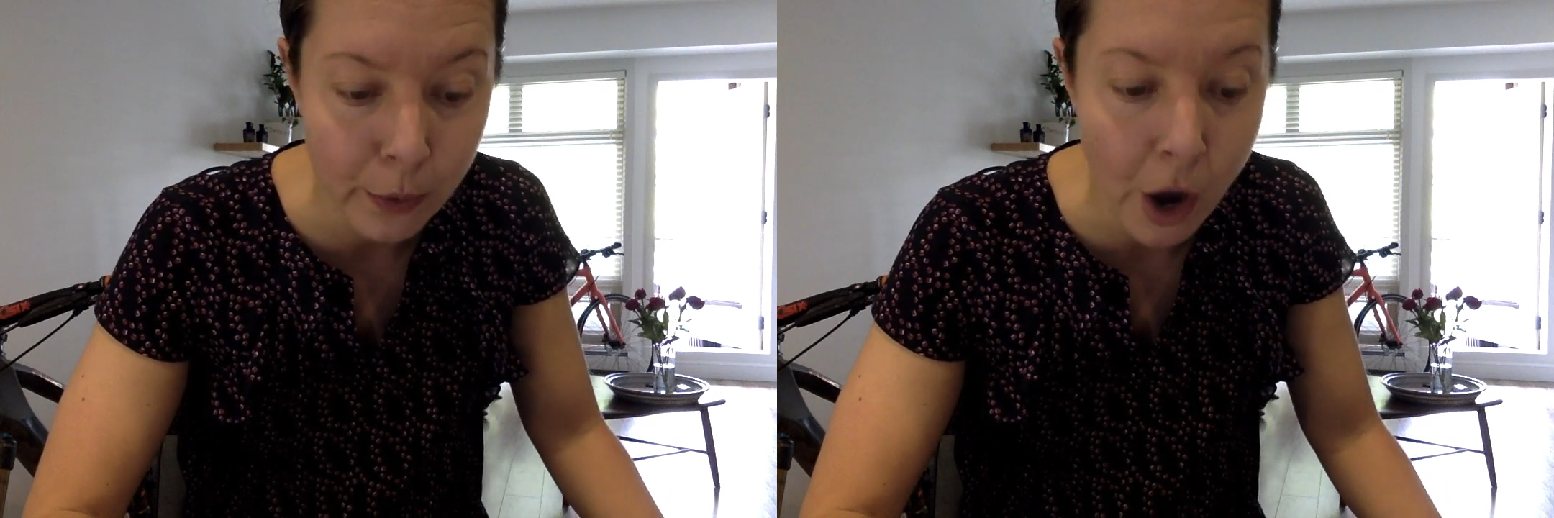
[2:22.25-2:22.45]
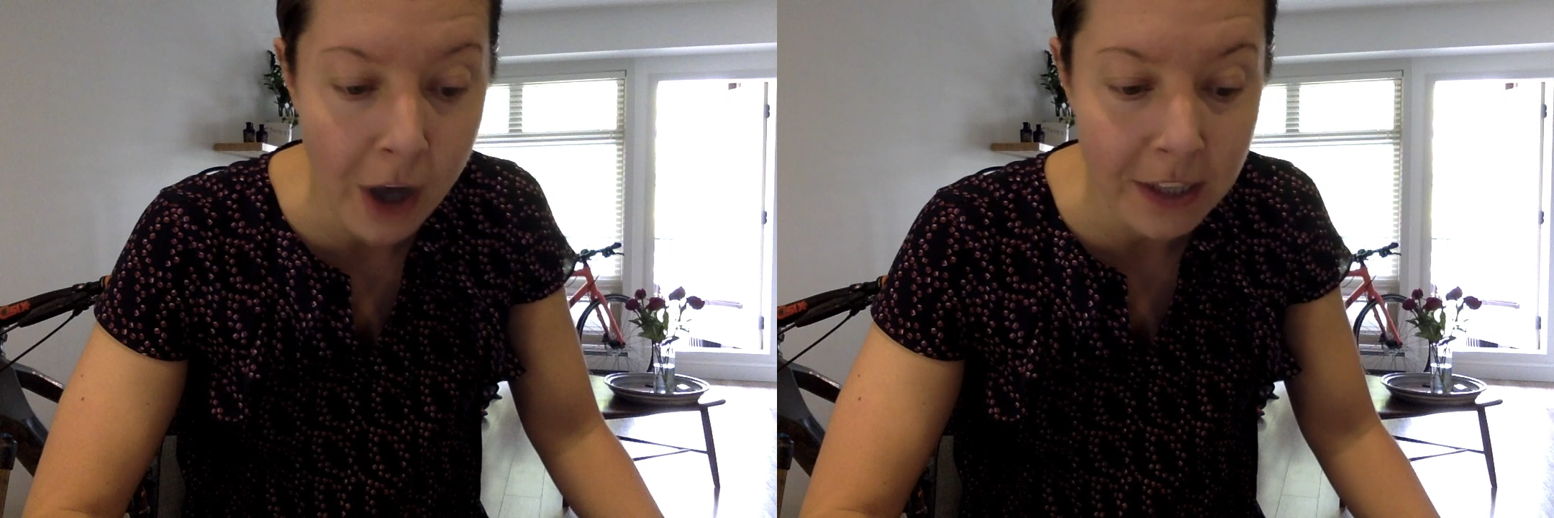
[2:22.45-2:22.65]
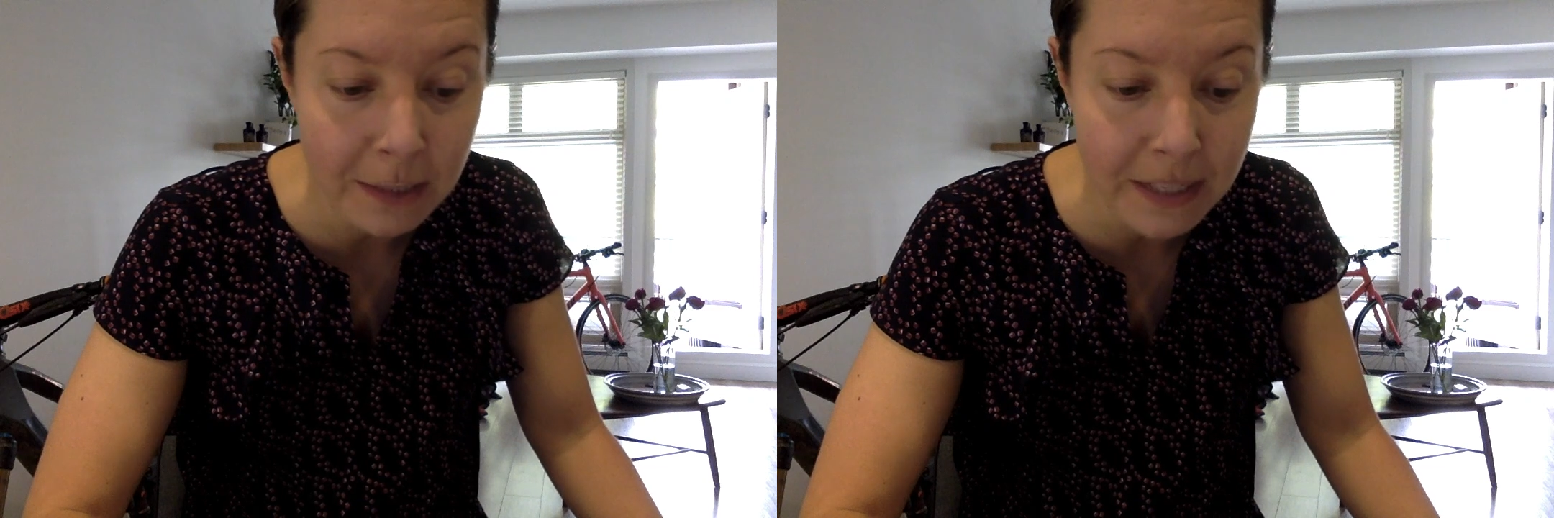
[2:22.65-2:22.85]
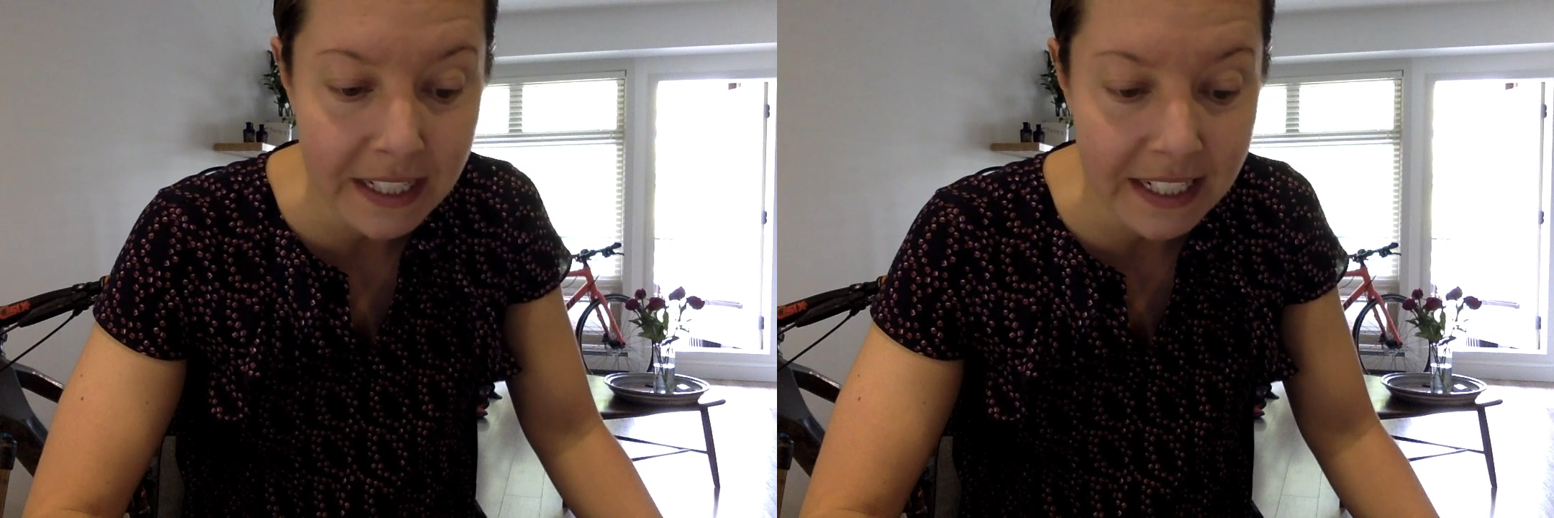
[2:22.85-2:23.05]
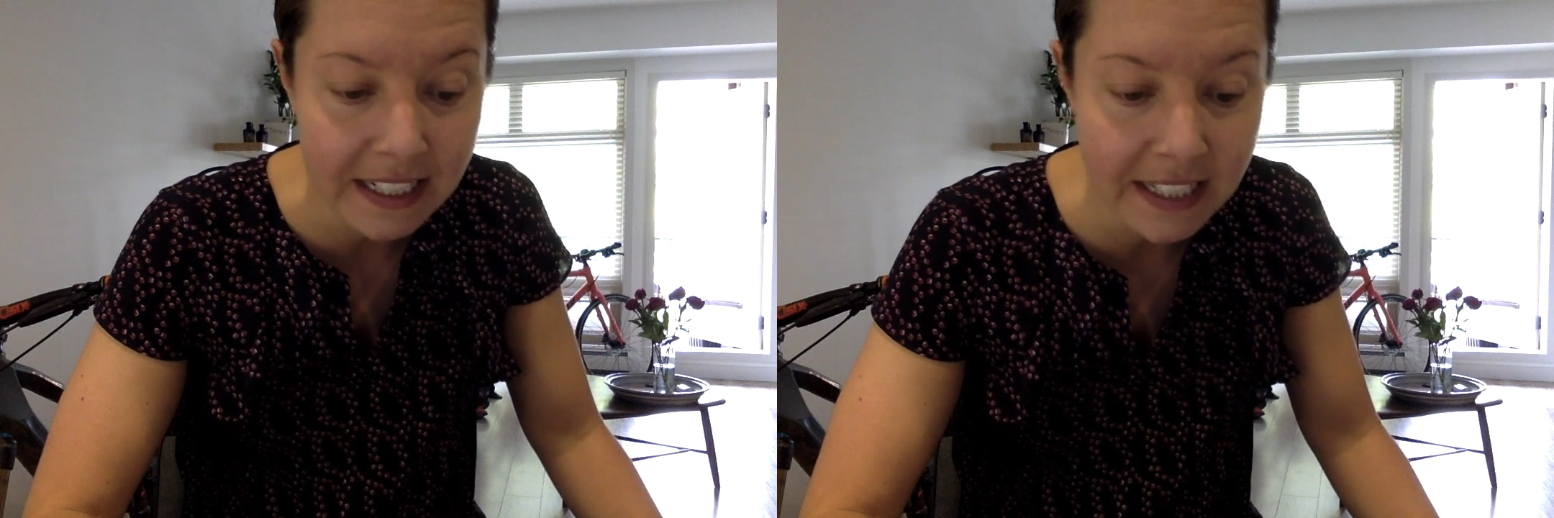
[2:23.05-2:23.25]
Roz
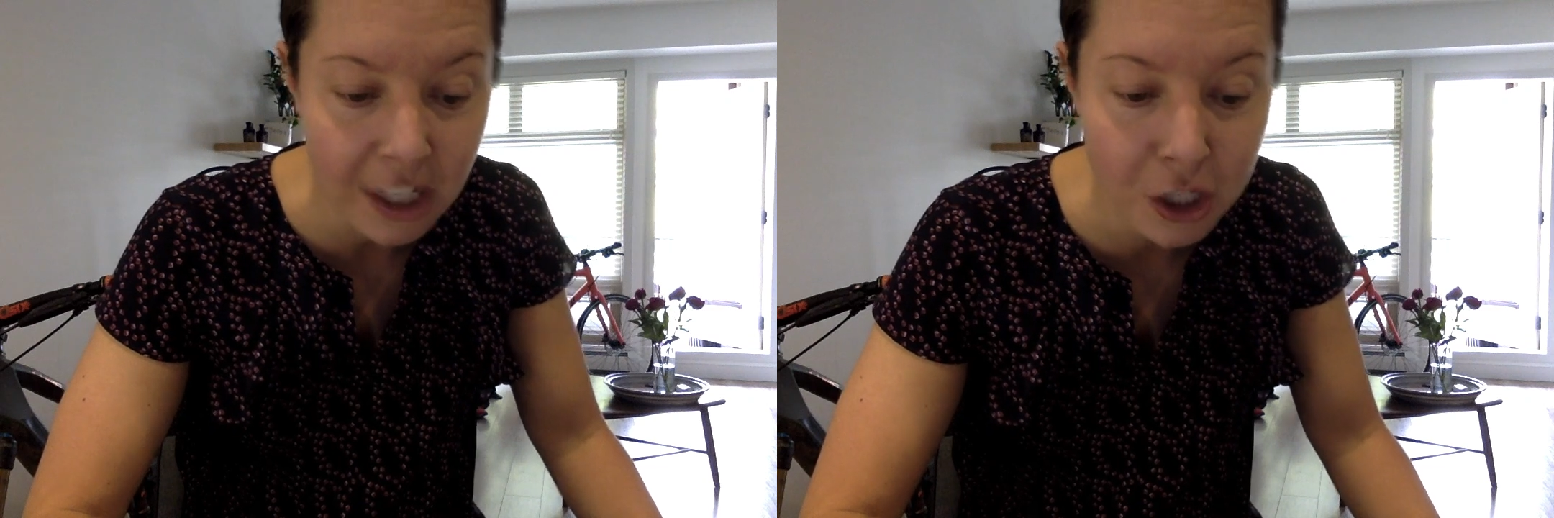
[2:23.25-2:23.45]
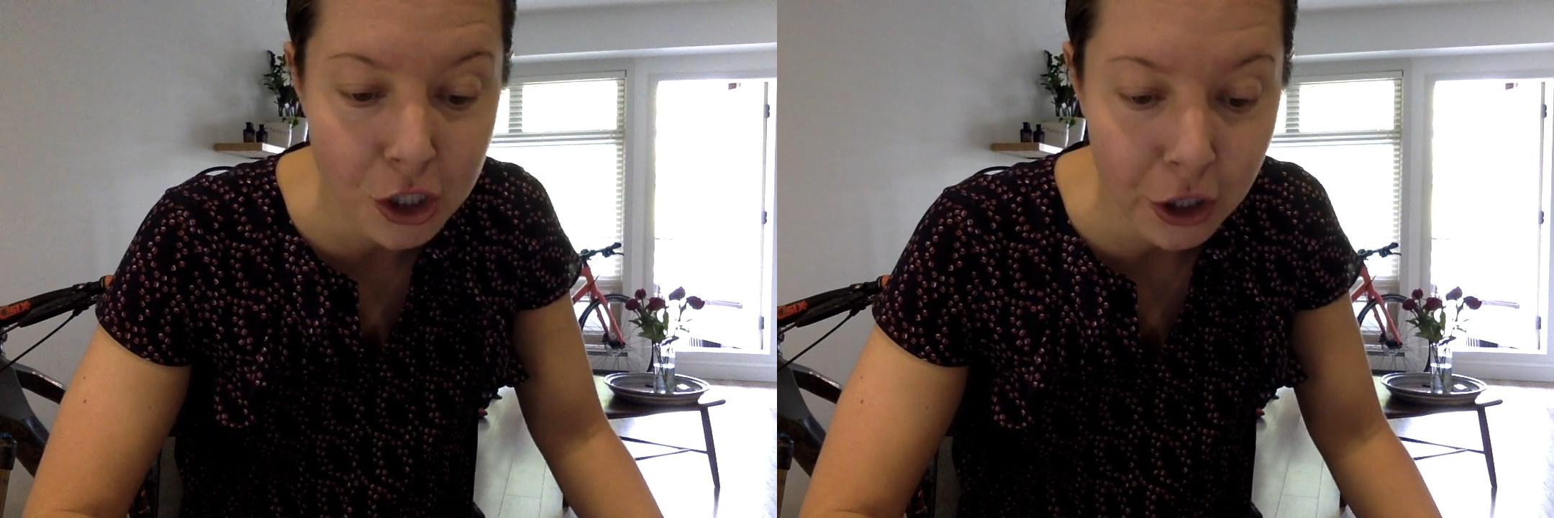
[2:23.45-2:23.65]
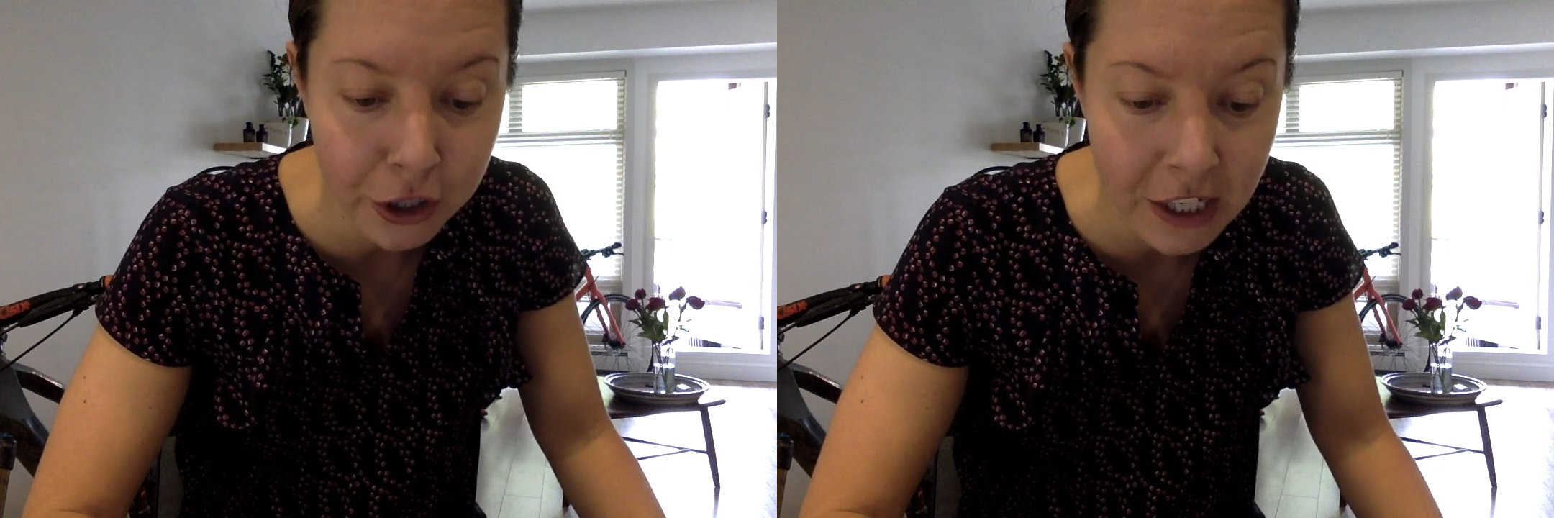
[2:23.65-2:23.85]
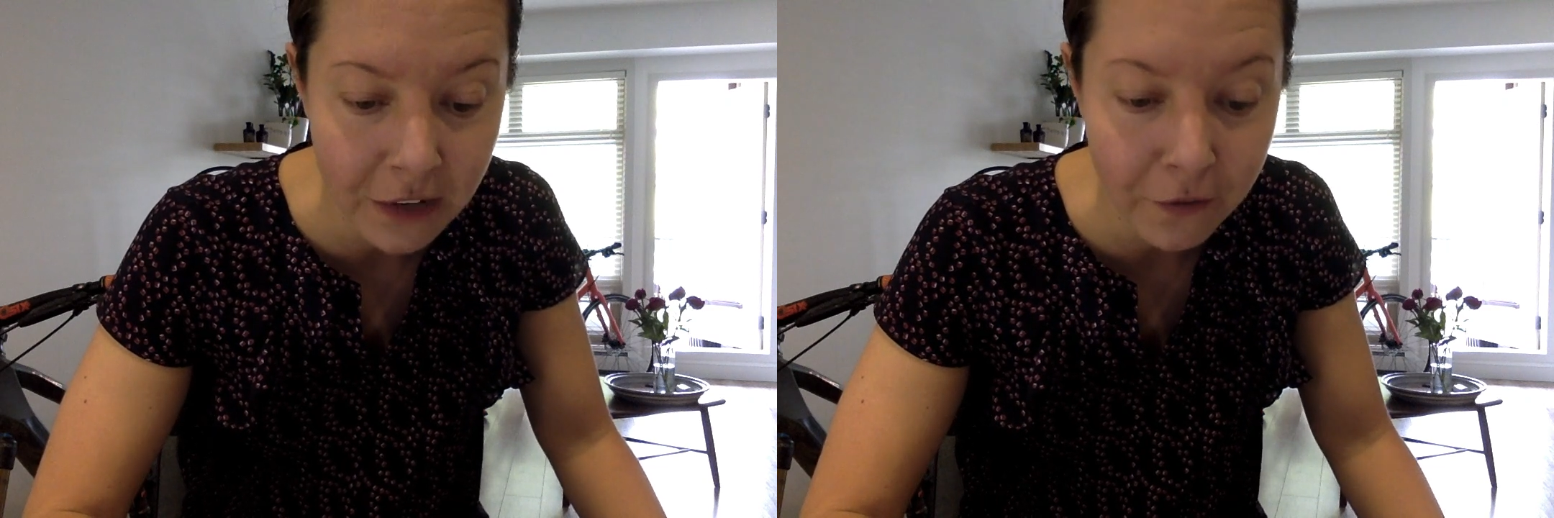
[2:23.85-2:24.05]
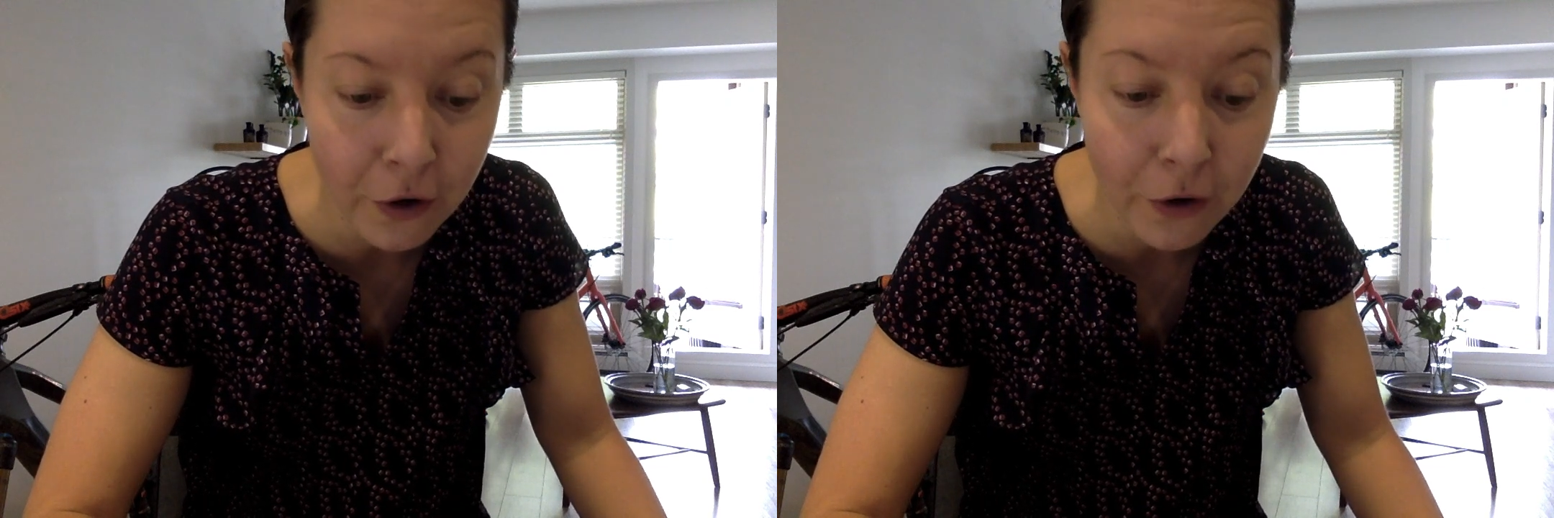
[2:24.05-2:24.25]
begins a
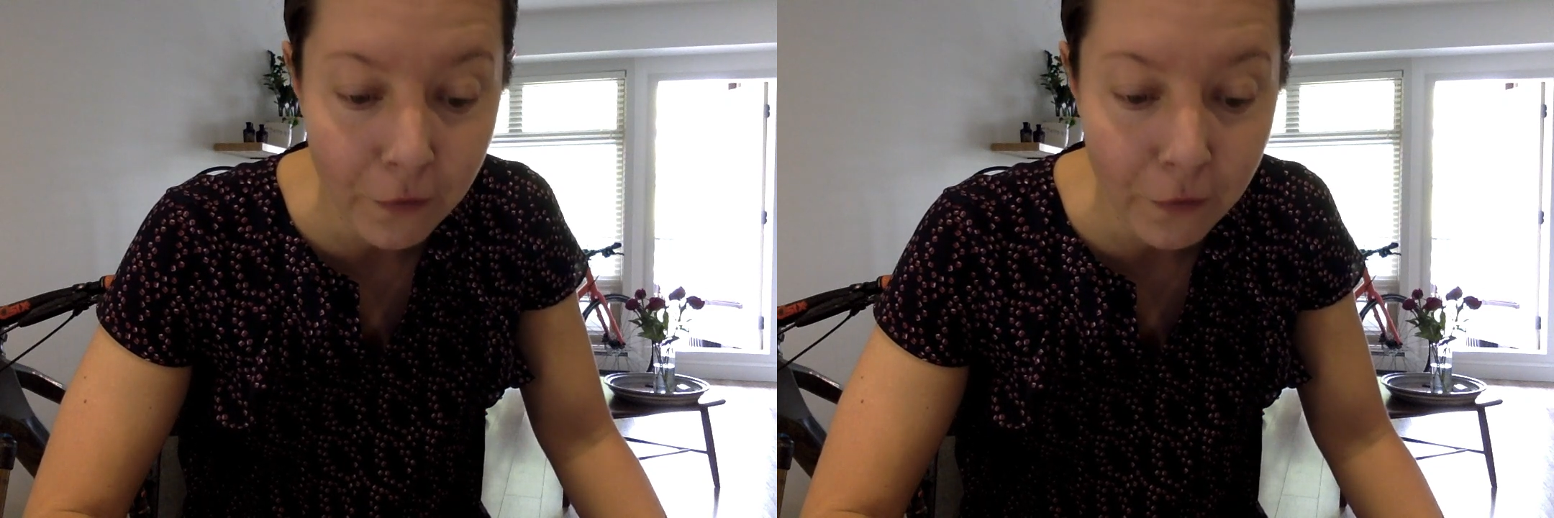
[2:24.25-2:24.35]
journey for